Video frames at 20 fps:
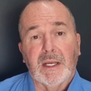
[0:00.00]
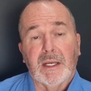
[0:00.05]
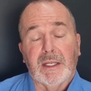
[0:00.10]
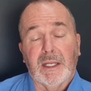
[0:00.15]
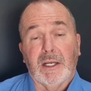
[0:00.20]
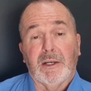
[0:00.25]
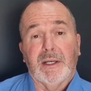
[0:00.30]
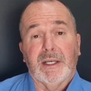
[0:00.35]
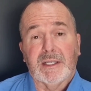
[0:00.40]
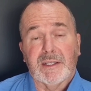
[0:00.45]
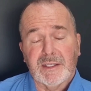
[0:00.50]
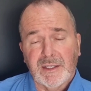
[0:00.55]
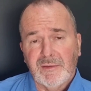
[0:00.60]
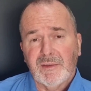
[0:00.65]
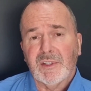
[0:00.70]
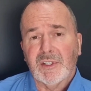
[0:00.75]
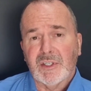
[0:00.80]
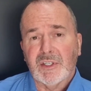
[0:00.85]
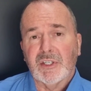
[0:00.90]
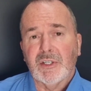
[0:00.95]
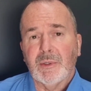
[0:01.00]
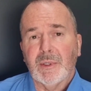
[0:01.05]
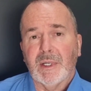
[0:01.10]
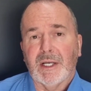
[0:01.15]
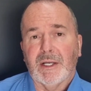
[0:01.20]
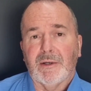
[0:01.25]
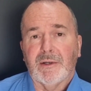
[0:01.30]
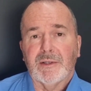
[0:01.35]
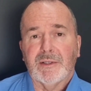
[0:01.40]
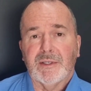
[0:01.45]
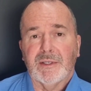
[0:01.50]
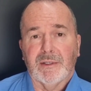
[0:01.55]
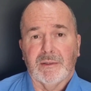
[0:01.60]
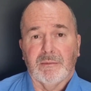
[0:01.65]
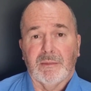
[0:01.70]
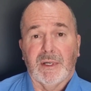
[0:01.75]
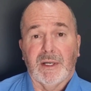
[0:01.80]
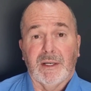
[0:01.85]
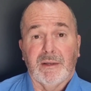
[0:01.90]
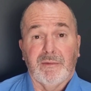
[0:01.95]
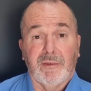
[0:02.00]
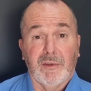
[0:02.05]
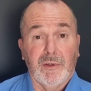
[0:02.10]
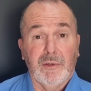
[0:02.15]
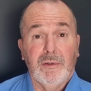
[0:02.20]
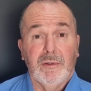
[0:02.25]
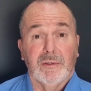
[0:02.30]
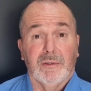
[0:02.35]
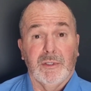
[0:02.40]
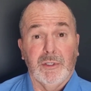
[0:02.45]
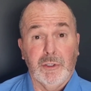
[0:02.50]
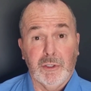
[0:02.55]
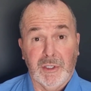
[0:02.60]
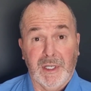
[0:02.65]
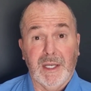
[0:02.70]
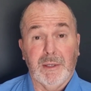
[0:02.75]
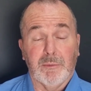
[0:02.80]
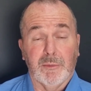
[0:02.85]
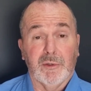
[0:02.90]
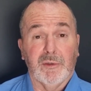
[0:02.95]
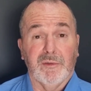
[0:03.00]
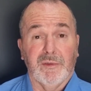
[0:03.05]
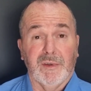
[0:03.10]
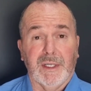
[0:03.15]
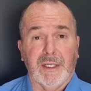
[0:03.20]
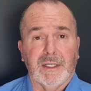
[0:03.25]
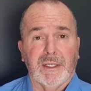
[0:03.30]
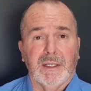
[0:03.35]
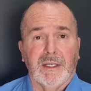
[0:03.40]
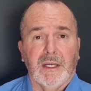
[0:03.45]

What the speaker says: Now, at 72 hours, in my view, you should get moving,